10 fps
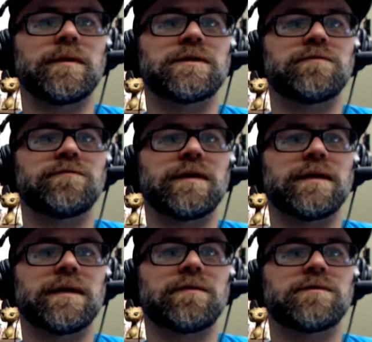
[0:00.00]
fade it
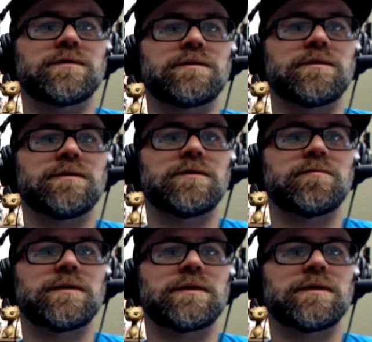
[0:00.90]
out just a little
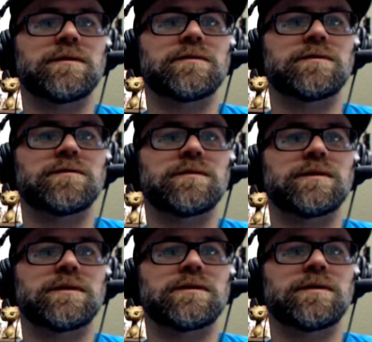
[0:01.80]
bit there, so it
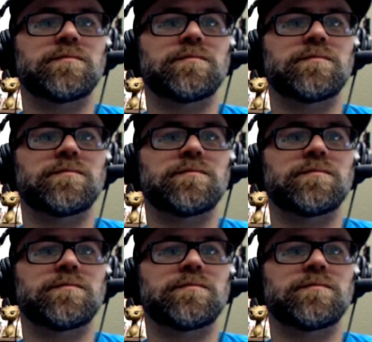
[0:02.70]
gets up.